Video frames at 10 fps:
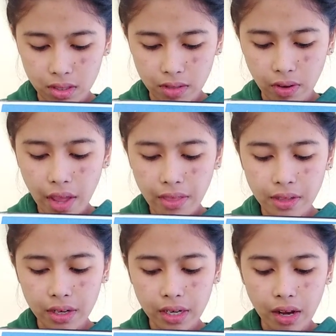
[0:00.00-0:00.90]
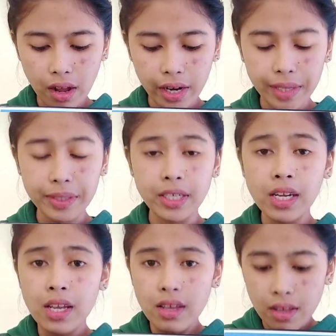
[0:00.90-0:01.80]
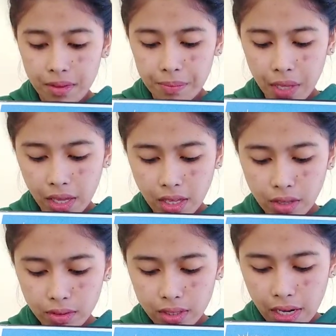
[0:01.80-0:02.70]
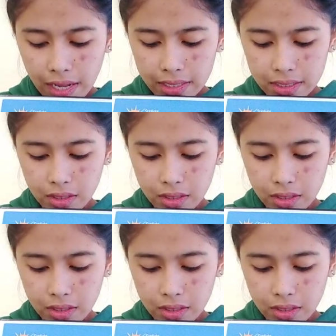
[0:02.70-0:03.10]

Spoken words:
rather are being utilized